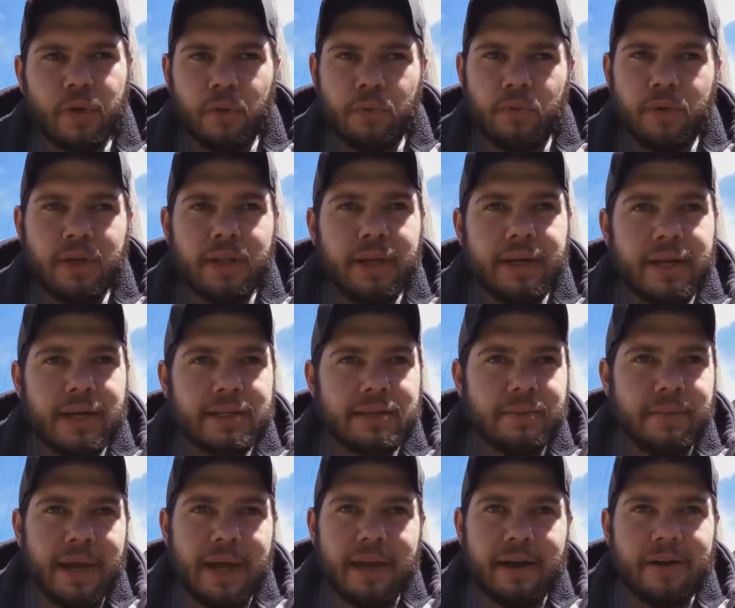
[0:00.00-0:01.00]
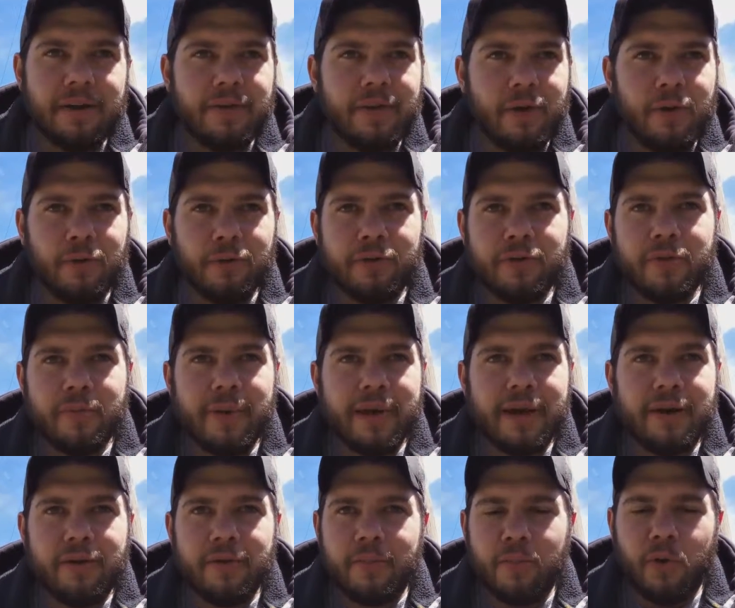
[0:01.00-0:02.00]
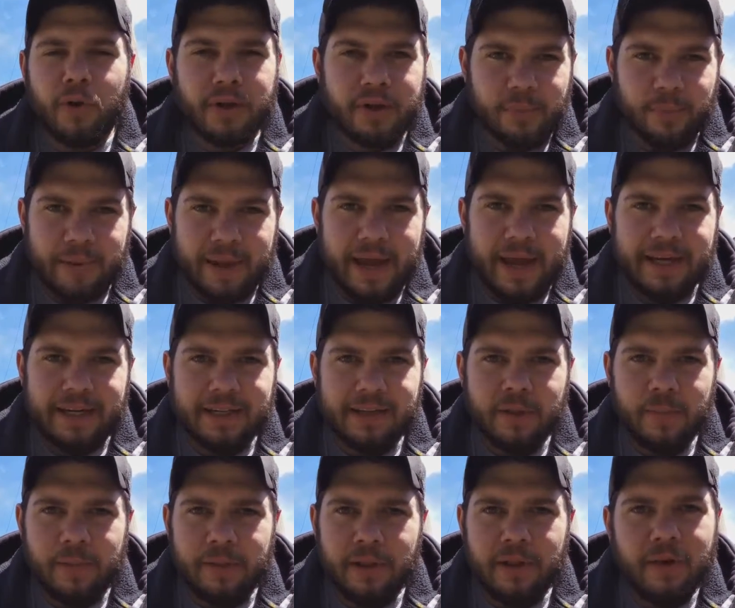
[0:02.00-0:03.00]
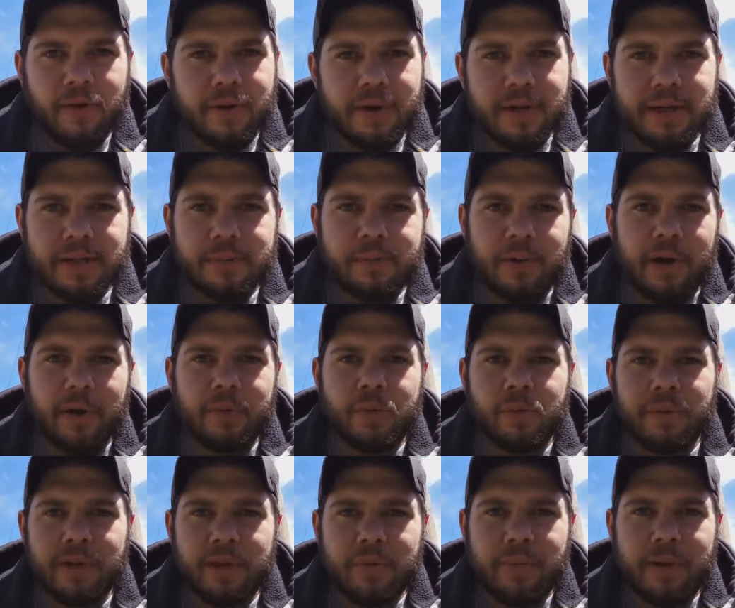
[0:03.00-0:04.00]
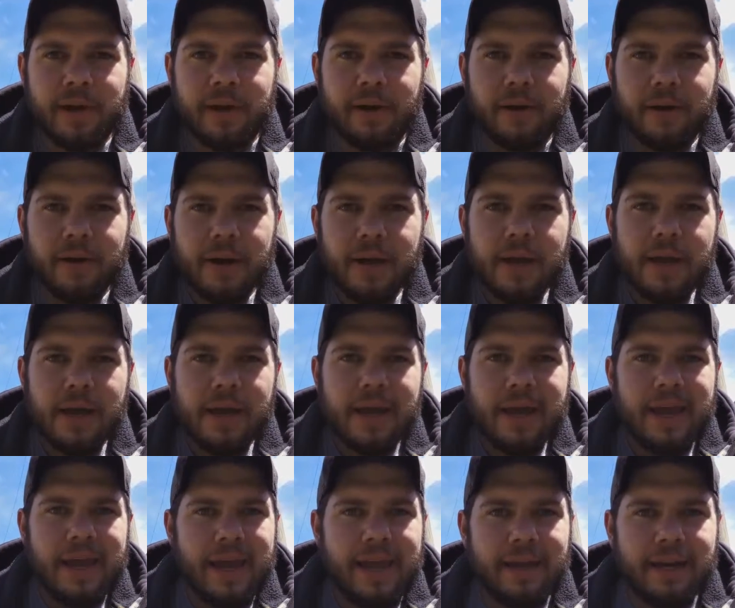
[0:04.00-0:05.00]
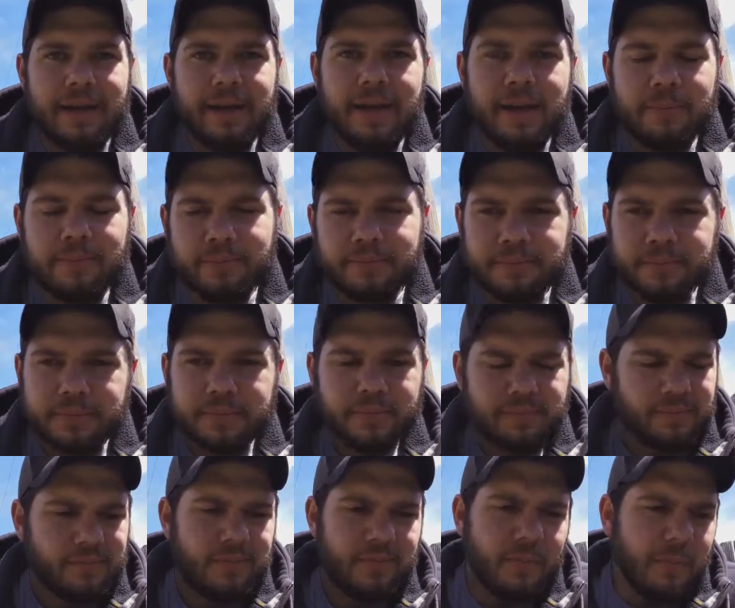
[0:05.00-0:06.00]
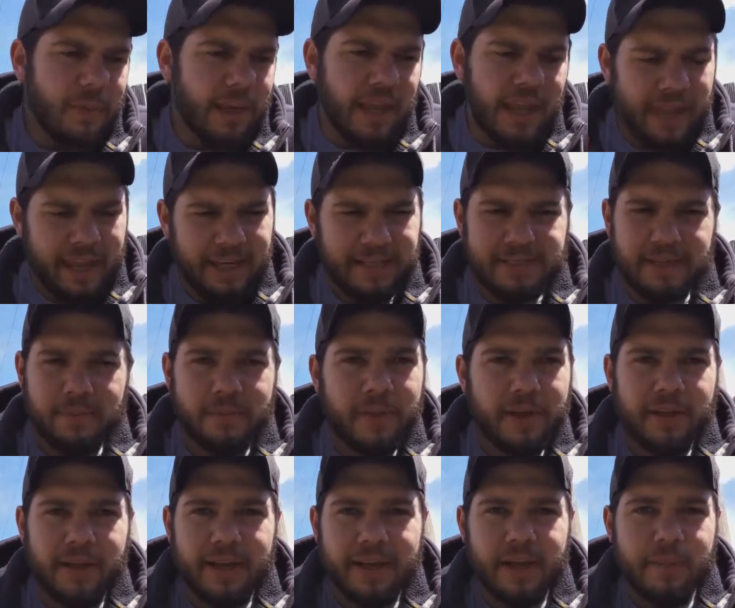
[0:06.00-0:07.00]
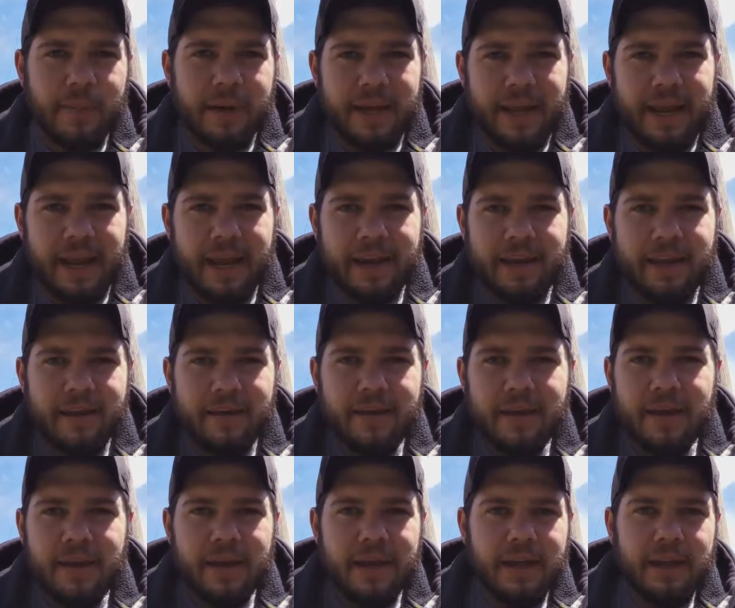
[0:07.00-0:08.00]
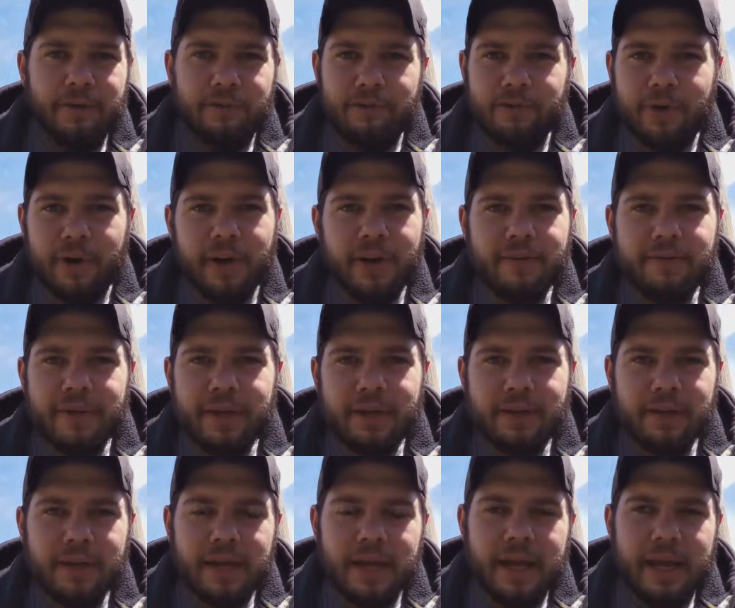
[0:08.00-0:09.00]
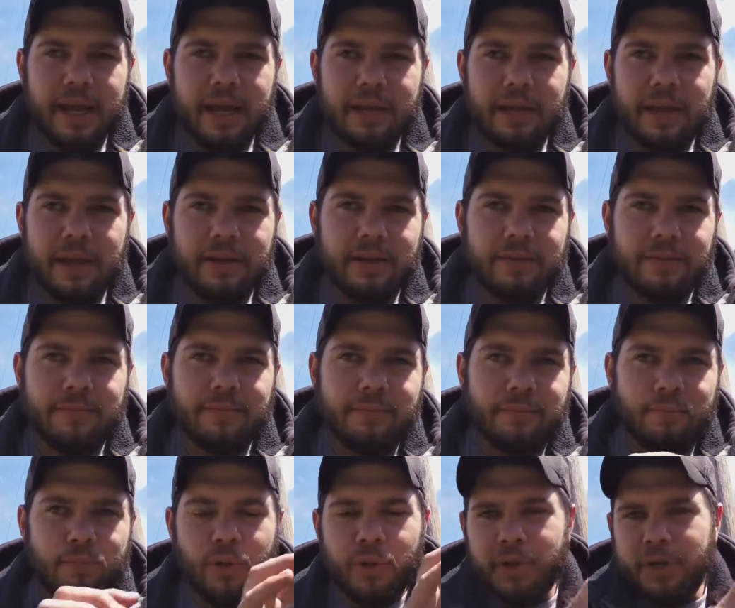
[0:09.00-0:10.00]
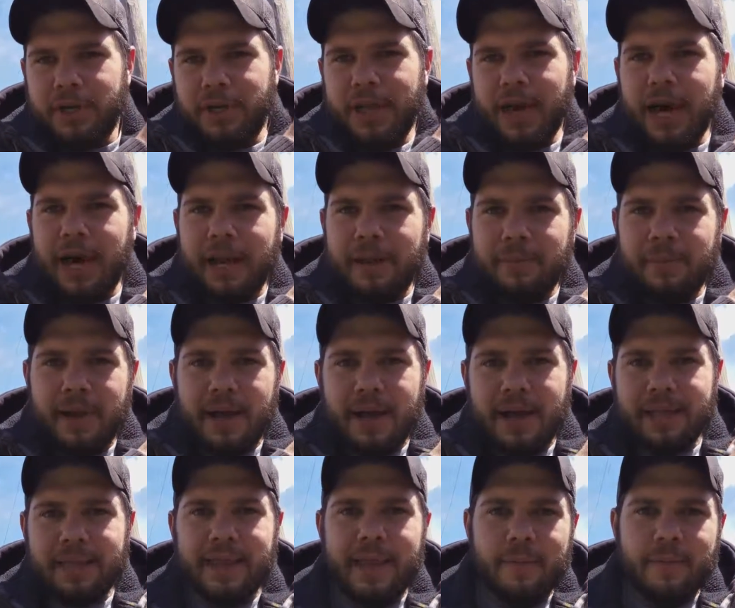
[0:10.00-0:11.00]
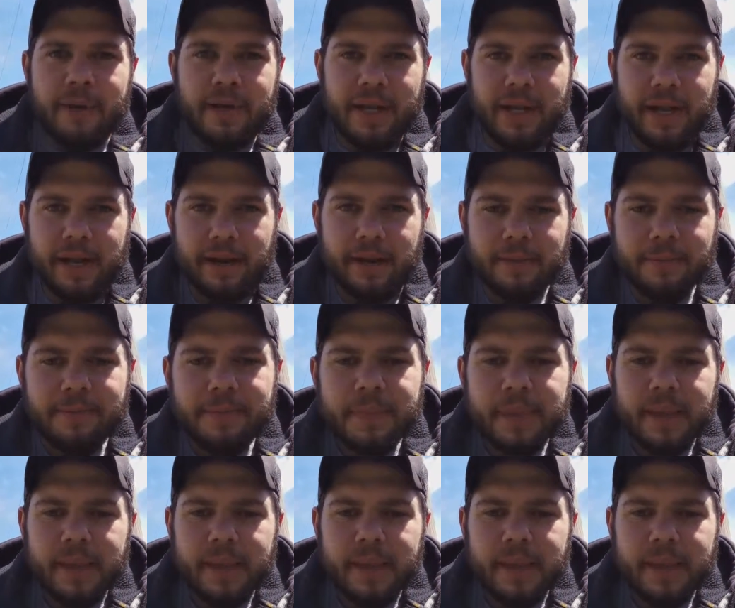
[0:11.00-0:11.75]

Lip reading: Really doesn't matter, the older the better, the more compacted the pillow is, probably the better. Hang it up, hang something like a banana in front of it, and put a dot behind that banana.